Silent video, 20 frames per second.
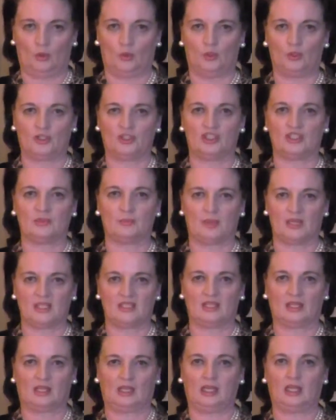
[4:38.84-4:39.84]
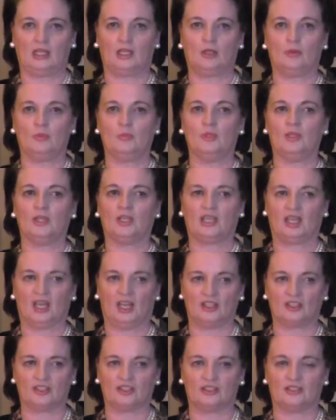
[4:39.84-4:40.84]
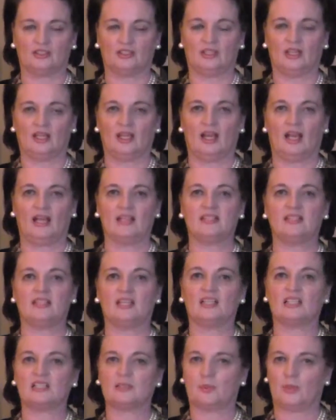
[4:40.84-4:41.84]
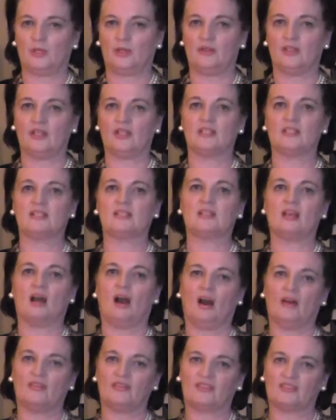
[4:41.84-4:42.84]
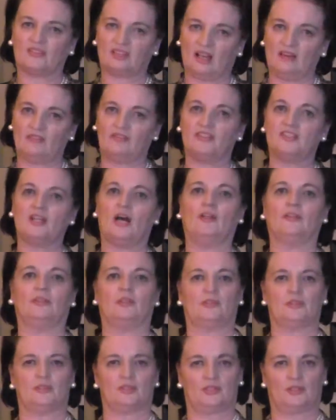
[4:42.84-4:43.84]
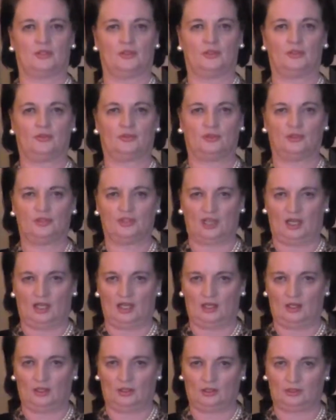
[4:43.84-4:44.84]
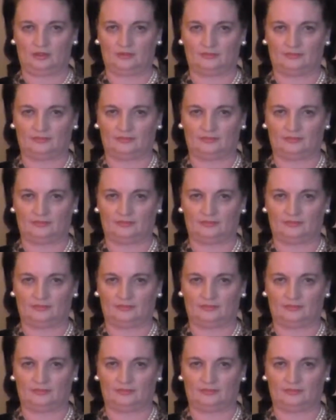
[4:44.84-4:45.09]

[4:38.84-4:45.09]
which is basically communication as the experience of self and others through dialogue.